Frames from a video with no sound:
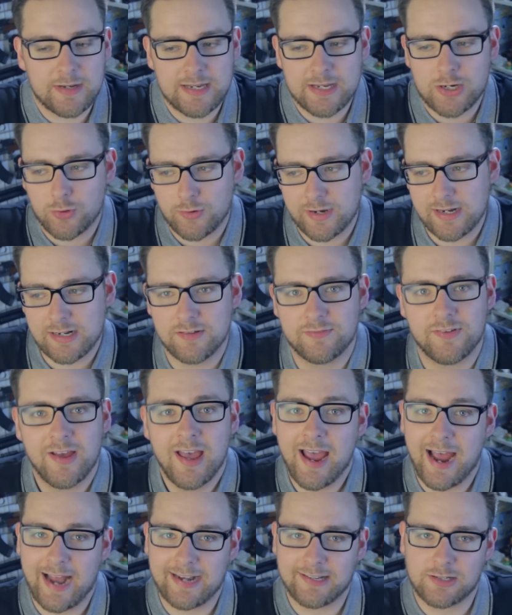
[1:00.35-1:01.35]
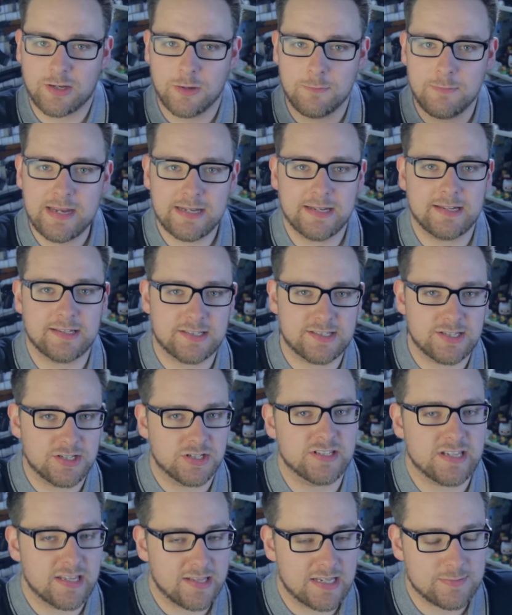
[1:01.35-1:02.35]
many creative and comedic
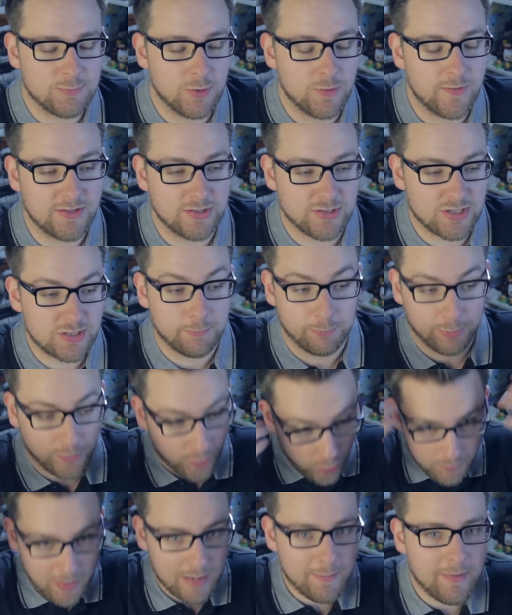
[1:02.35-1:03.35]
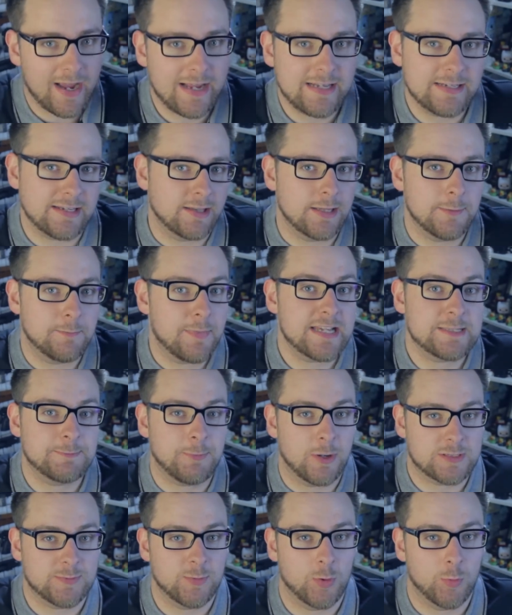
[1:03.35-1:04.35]
decisions in this movie that just blow my mind in the best
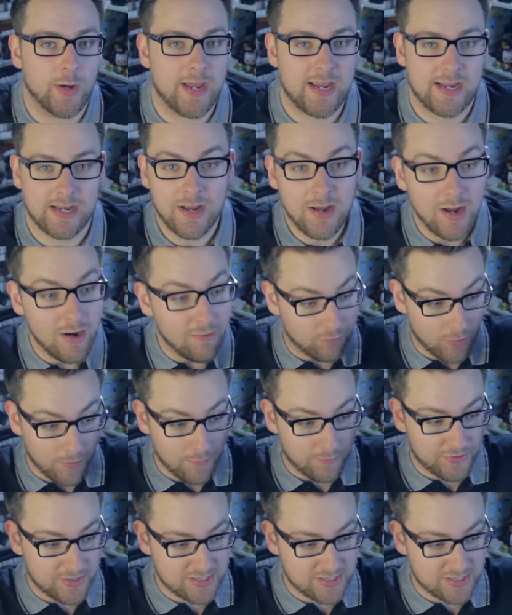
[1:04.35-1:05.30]
possible way. From